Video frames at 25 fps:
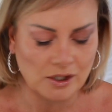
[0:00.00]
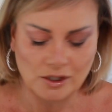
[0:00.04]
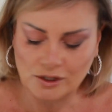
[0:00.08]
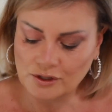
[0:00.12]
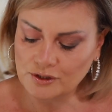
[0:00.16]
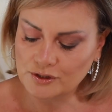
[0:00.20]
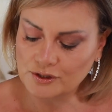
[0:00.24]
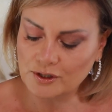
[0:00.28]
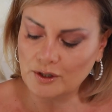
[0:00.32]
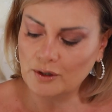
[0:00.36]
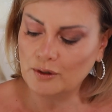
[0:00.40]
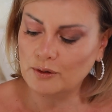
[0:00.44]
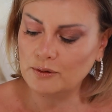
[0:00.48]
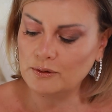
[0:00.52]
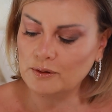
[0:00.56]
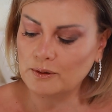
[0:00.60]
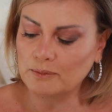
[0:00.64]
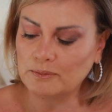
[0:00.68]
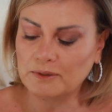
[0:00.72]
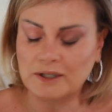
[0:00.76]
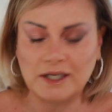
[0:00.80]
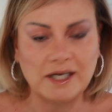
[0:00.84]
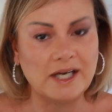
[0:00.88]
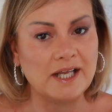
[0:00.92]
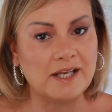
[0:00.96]
So I'm
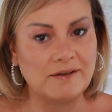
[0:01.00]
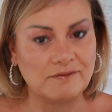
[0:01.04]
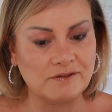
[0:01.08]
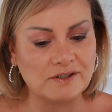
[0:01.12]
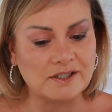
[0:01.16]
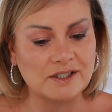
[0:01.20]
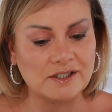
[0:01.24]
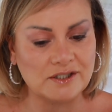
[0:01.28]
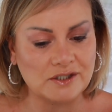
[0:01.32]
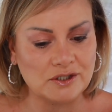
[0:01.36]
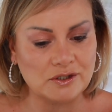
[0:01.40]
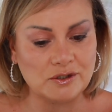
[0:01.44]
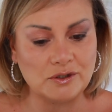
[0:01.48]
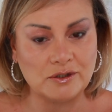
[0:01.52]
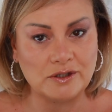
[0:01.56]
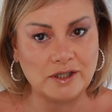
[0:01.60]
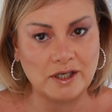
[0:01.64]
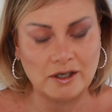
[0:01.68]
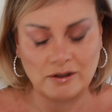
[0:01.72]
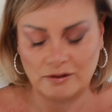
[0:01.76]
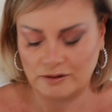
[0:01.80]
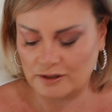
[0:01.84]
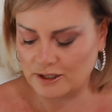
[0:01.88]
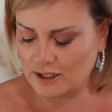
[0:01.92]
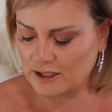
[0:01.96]
going to have to continue
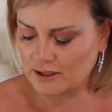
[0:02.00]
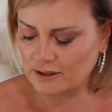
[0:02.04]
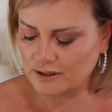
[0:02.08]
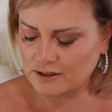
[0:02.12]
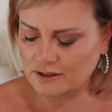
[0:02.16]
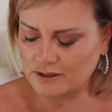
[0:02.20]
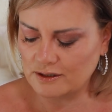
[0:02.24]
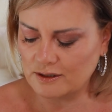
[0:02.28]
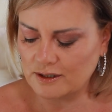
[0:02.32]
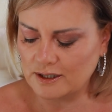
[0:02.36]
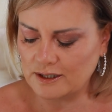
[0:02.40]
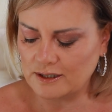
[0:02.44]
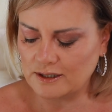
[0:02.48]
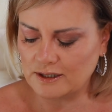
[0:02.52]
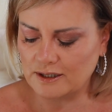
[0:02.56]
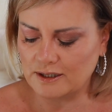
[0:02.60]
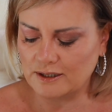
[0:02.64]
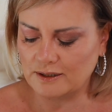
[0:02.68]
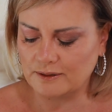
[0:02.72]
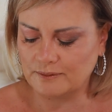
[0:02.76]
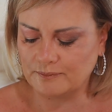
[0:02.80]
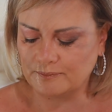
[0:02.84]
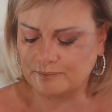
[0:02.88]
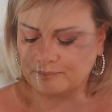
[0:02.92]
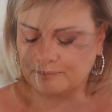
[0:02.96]
that on the other side
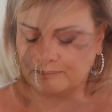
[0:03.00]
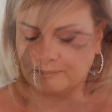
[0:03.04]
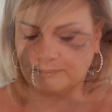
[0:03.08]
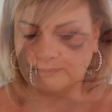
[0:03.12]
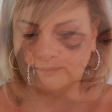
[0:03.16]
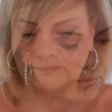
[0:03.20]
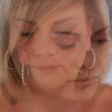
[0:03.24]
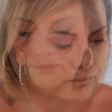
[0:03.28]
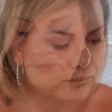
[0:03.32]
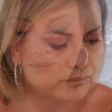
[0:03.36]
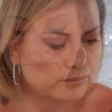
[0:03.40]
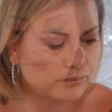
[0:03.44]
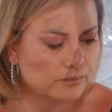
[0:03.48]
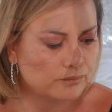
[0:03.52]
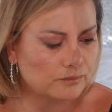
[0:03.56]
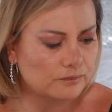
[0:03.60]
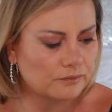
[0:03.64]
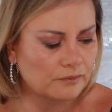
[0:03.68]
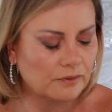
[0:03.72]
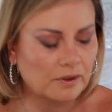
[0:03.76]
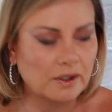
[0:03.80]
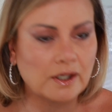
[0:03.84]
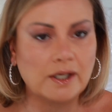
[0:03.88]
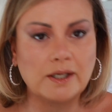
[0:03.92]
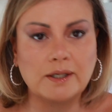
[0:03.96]
now.
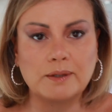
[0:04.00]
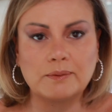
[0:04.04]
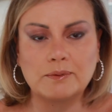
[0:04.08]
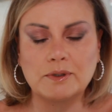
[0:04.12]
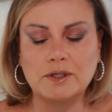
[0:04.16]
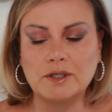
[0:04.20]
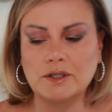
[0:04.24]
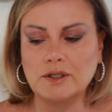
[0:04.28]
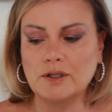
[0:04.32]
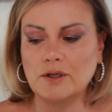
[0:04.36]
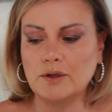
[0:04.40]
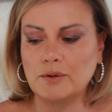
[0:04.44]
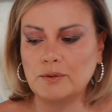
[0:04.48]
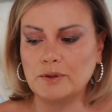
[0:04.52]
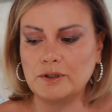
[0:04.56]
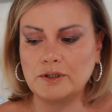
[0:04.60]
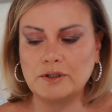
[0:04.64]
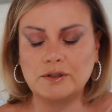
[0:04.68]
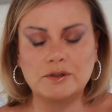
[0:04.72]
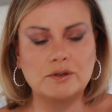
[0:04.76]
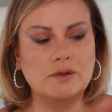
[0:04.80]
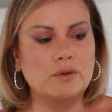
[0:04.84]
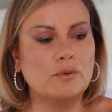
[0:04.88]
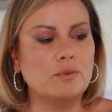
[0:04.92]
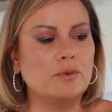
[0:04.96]
Okay, I'm going to go
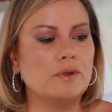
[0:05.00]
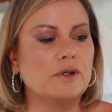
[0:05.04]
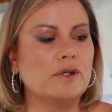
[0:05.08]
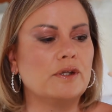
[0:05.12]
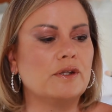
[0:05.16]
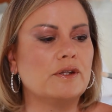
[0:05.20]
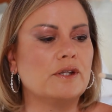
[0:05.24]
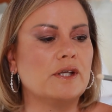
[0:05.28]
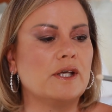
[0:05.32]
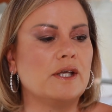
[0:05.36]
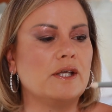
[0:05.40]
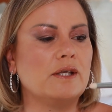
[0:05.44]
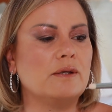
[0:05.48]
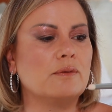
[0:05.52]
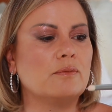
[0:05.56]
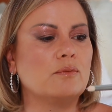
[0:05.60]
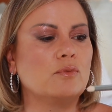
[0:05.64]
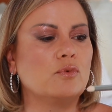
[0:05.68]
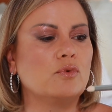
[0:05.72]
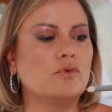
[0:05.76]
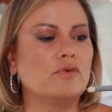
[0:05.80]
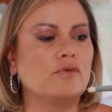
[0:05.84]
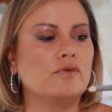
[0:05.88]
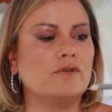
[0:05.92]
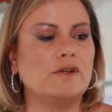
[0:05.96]
in with a
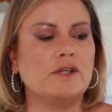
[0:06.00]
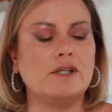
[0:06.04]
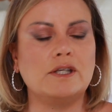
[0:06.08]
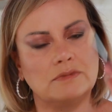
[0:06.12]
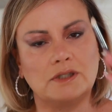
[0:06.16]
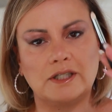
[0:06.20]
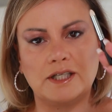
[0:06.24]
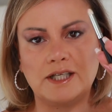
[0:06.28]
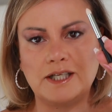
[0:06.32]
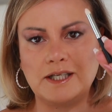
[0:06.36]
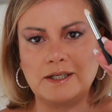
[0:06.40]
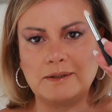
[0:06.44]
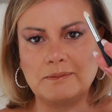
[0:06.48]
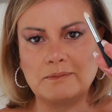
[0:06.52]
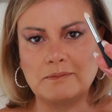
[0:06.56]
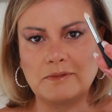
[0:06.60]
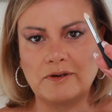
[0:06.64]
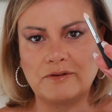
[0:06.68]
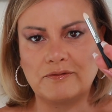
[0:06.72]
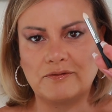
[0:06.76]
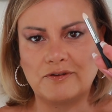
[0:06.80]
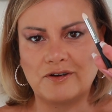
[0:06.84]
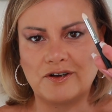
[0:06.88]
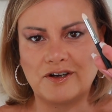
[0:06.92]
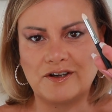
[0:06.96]
Morphe
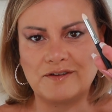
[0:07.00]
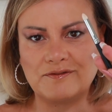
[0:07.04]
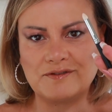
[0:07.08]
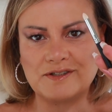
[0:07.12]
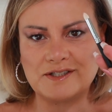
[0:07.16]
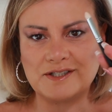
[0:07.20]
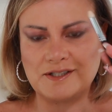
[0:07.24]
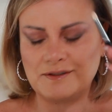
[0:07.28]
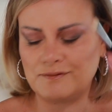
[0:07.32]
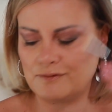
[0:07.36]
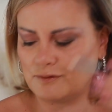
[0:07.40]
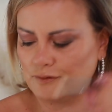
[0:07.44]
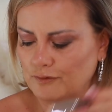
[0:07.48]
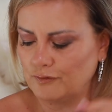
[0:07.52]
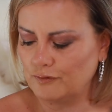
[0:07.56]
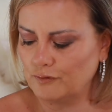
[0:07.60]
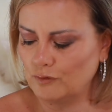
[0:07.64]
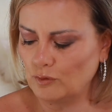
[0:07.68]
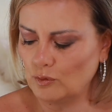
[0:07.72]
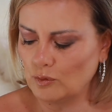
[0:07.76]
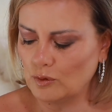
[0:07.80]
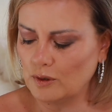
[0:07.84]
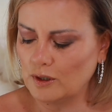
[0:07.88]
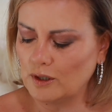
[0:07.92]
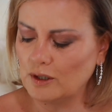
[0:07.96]

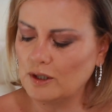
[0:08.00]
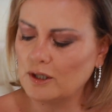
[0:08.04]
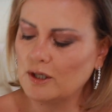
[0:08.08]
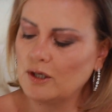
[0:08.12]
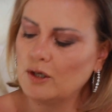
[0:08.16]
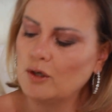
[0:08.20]
M574